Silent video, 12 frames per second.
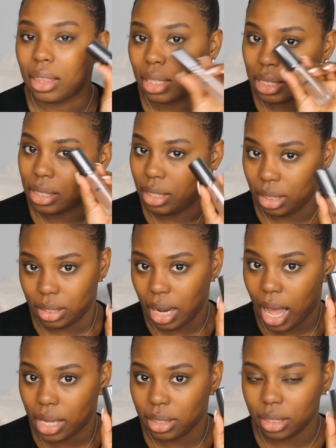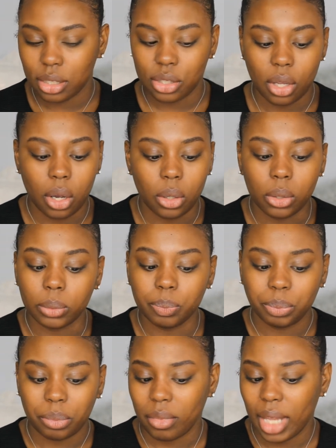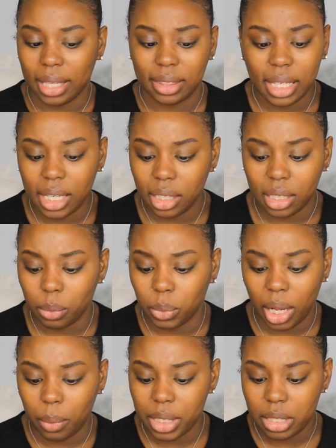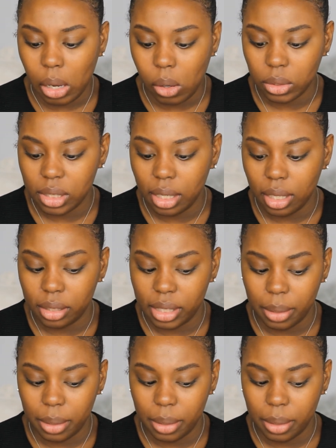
This does not. So I think when I went to Ulta,